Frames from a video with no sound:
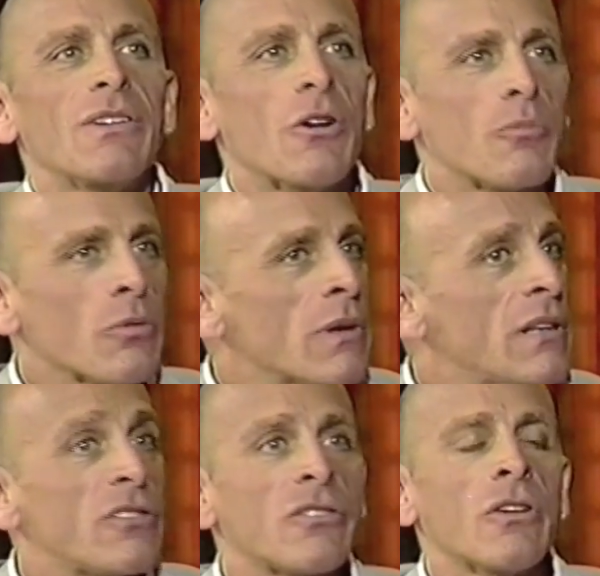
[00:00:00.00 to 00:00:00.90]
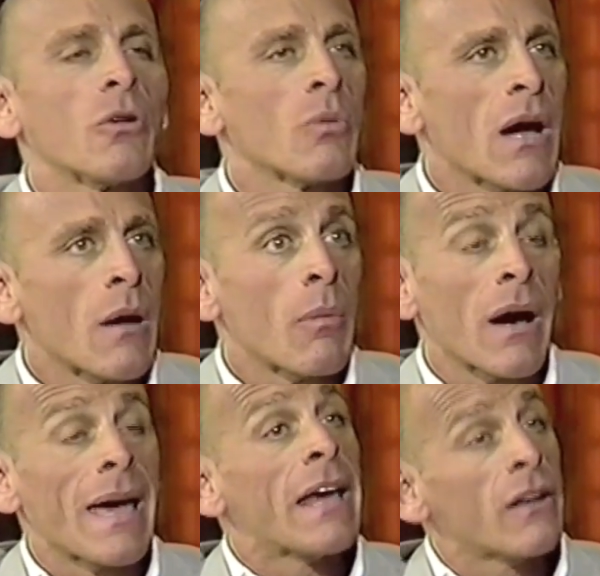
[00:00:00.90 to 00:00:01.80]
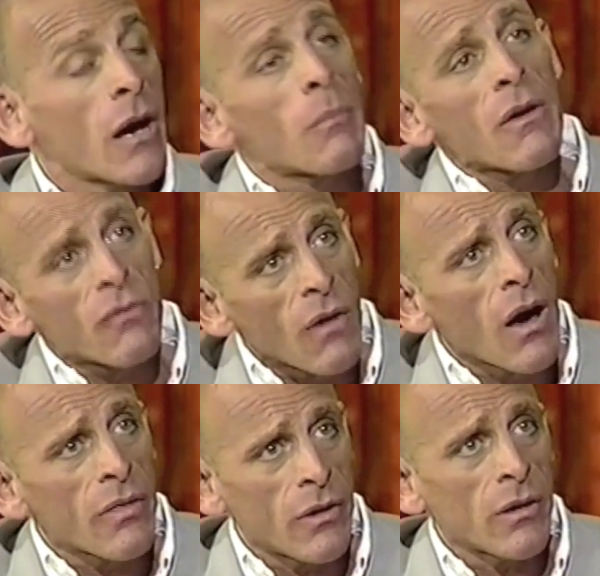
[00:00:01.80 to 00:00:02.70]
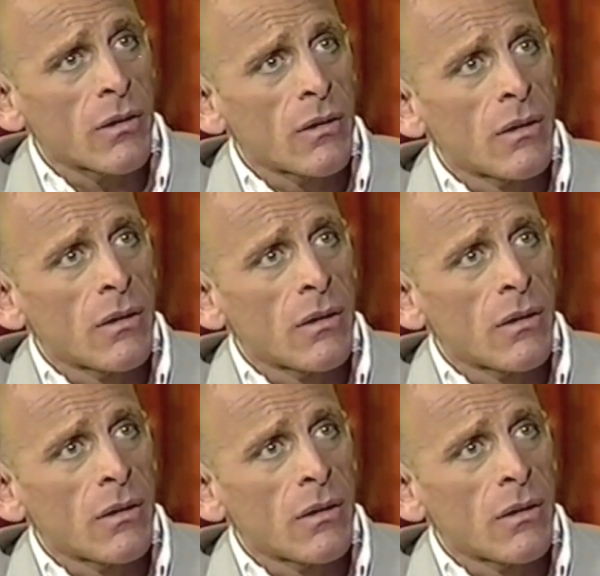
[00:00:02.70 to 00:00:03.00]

no priest, no rabbi, and not my father.